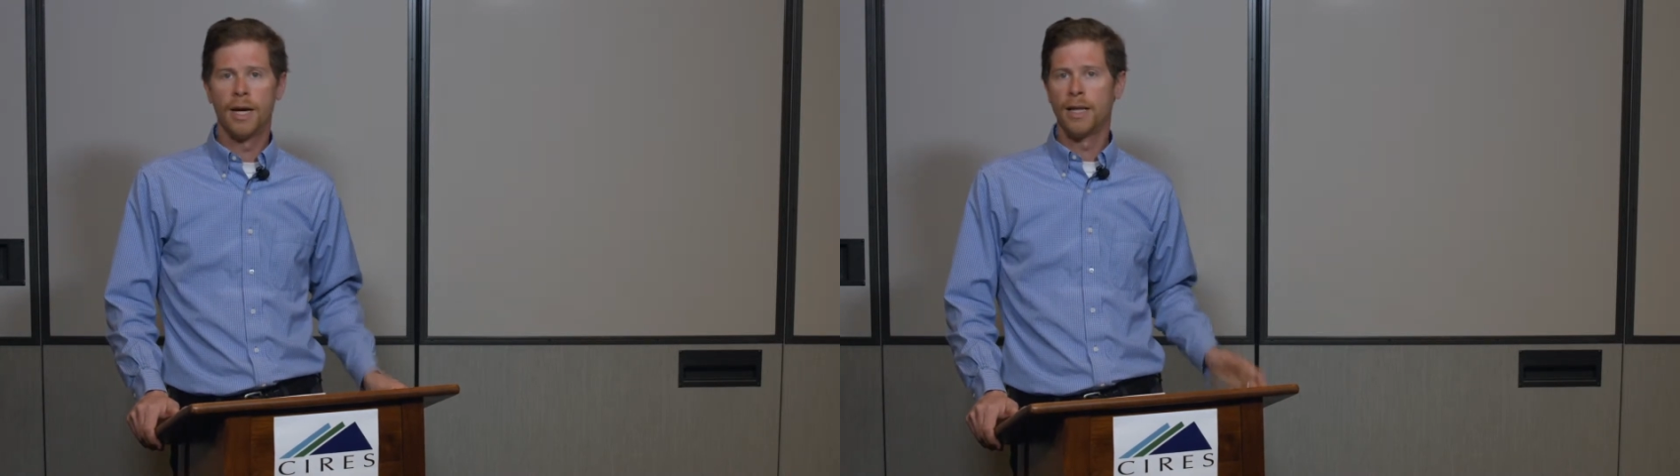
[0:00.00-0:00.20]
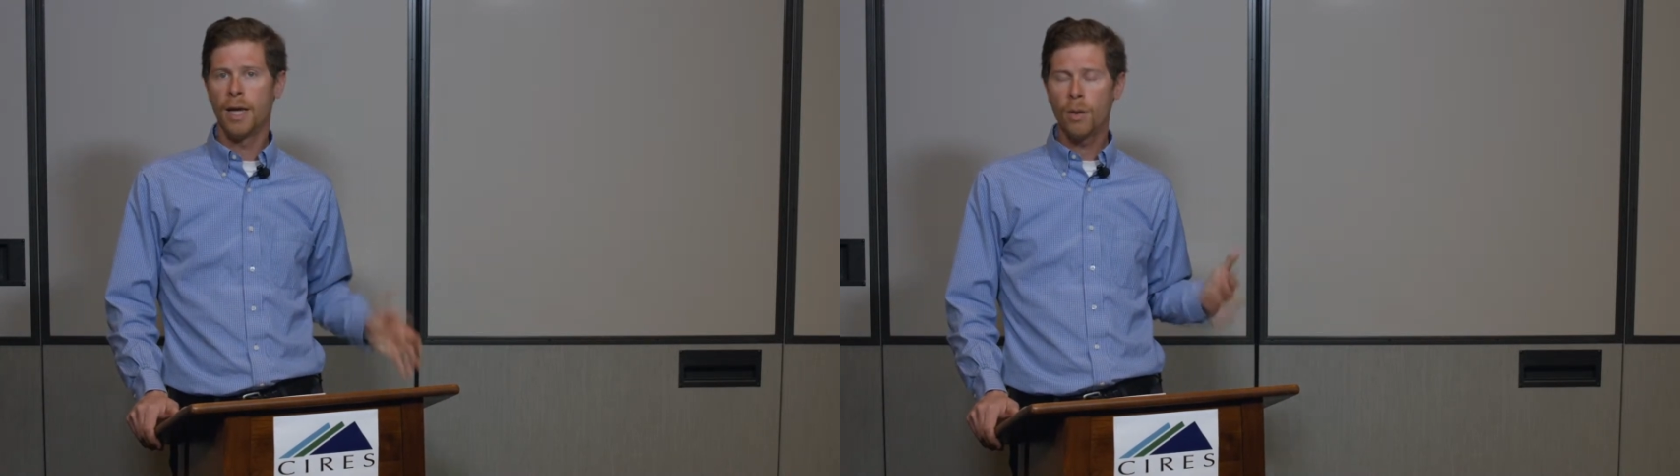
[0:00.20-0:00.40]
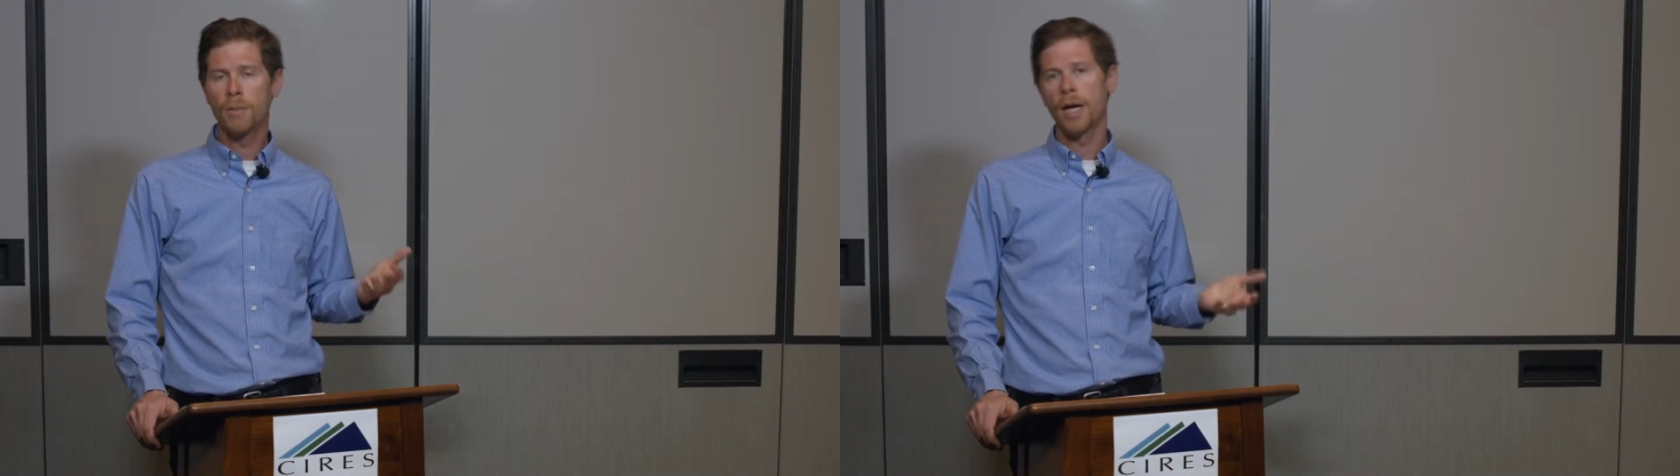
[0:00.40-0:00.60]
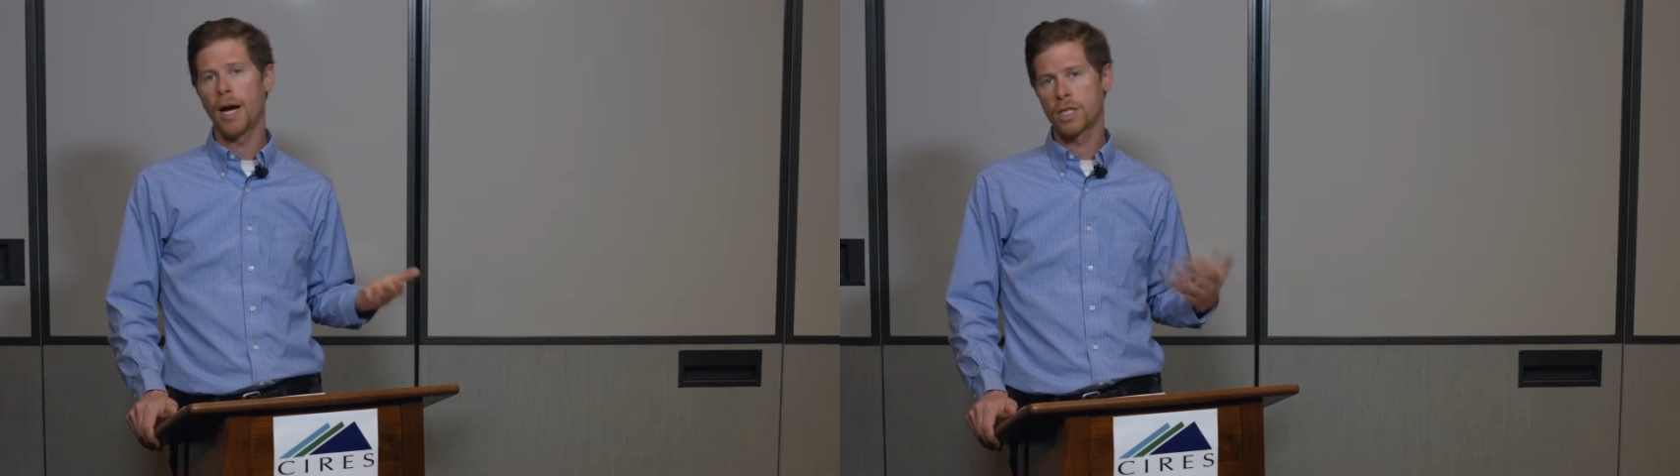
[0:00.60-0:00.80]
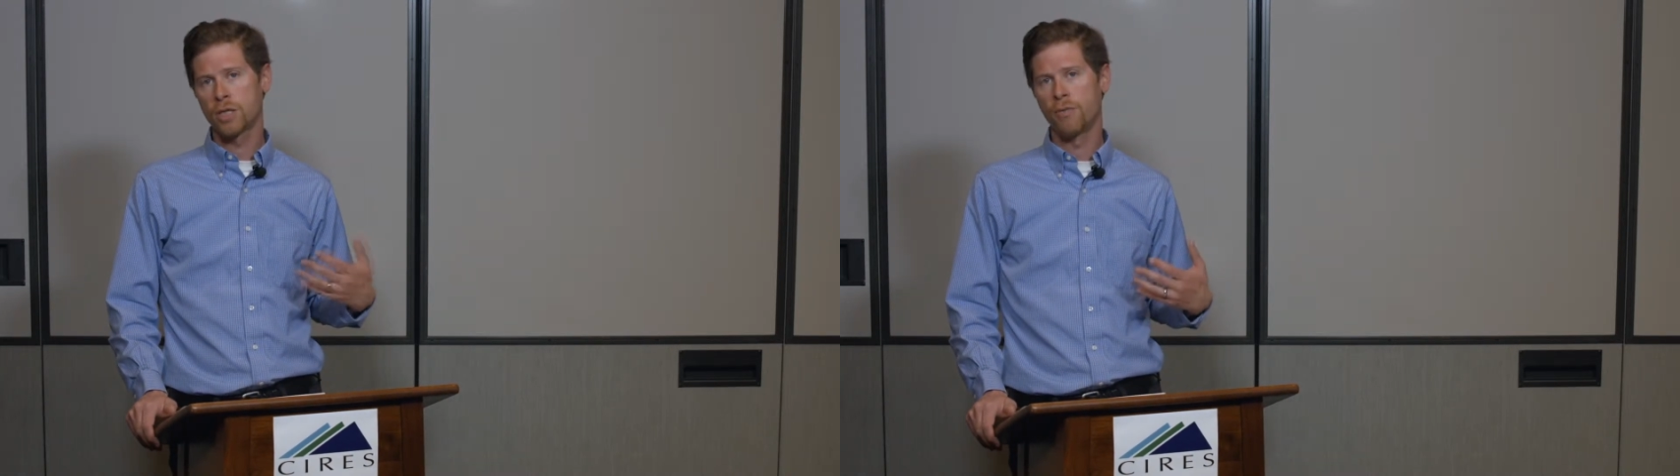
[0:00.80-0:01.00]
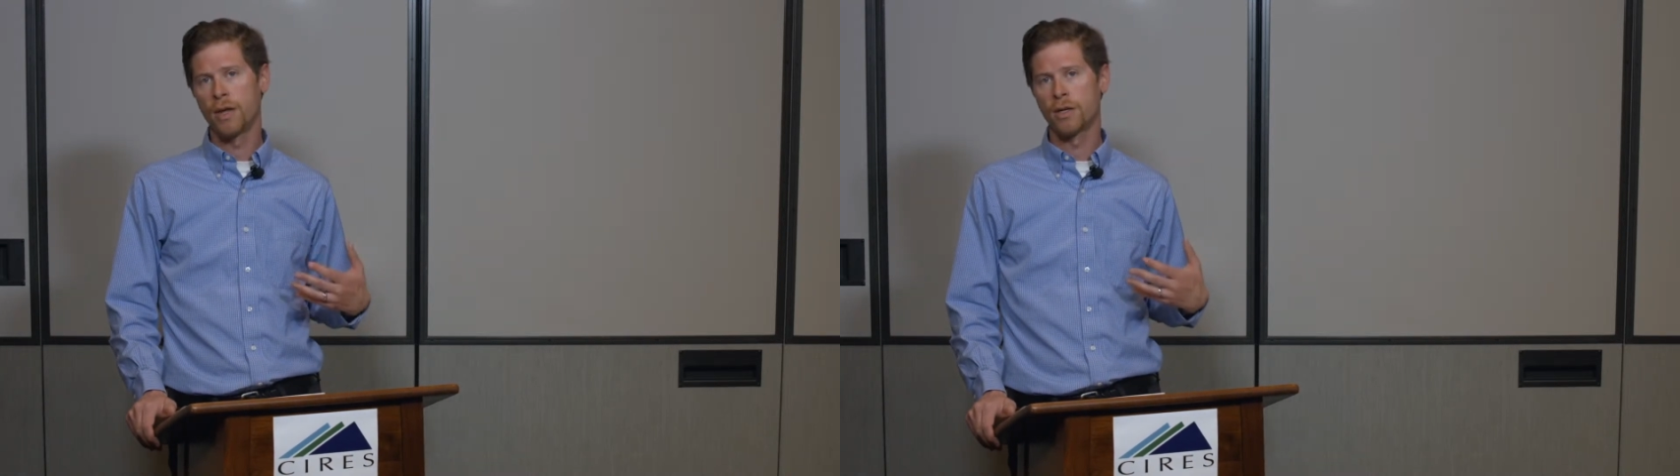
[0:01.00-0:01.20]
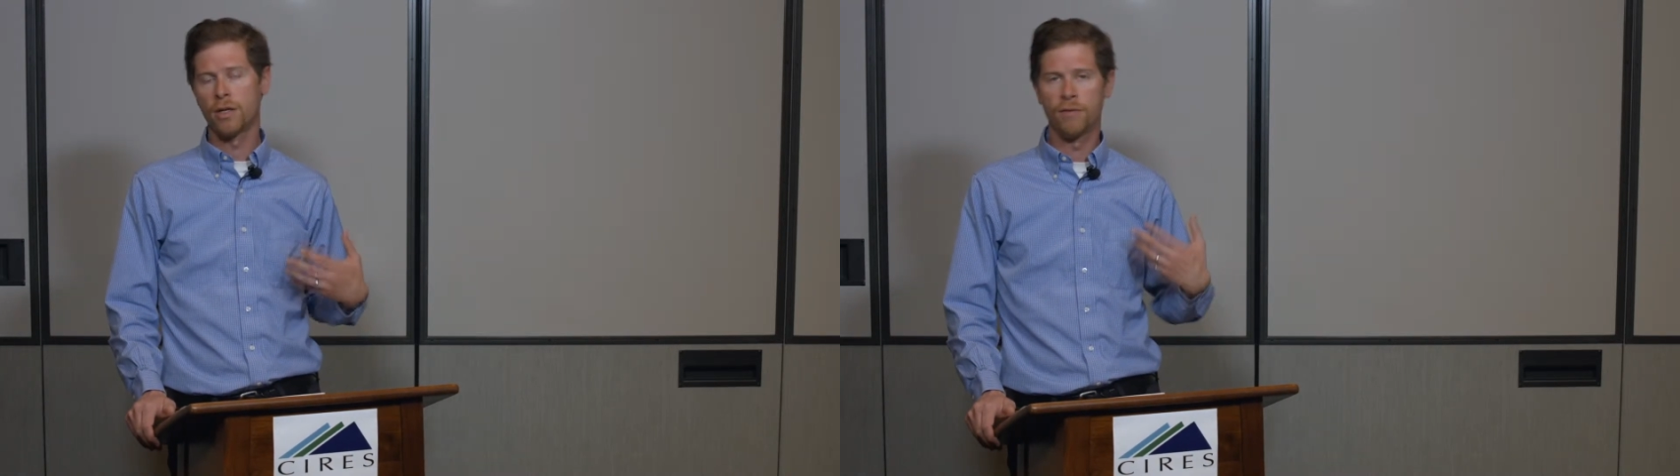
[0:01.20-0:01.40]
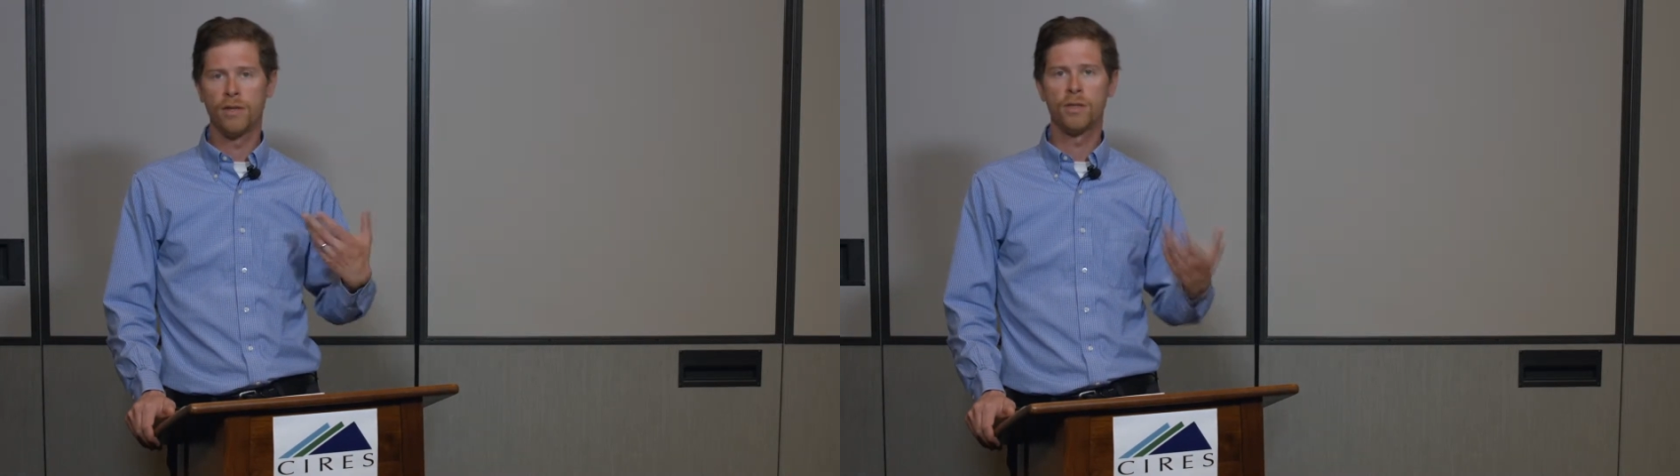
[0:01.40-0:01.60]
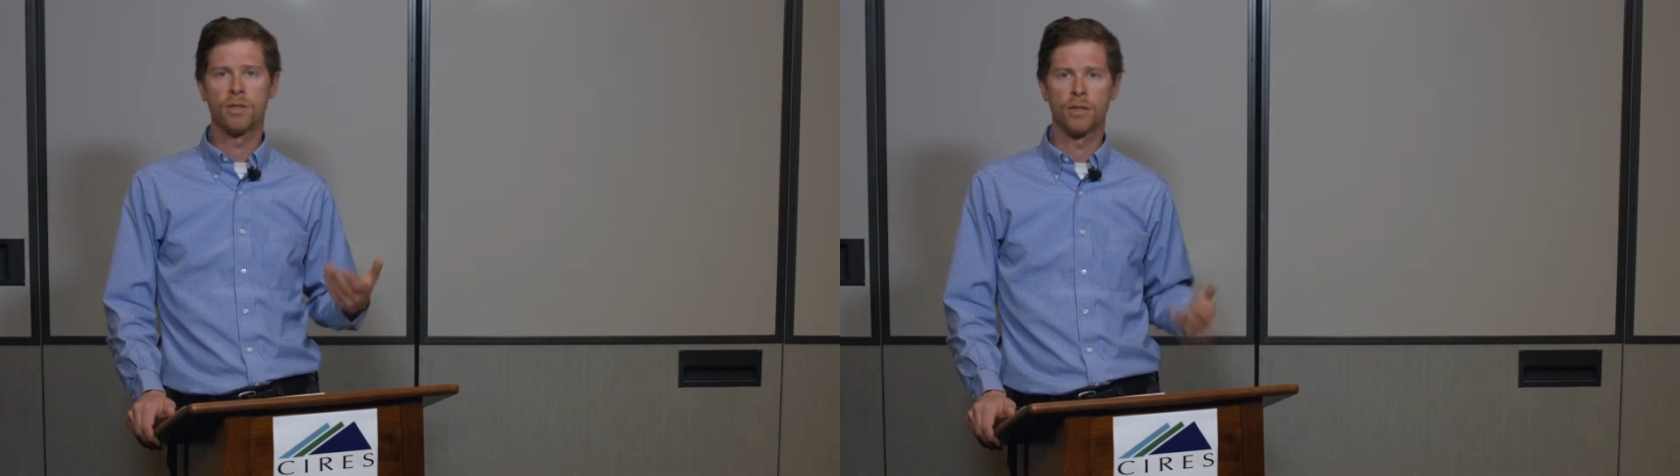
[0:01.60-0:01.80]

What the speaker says: And that would be actually rather confusing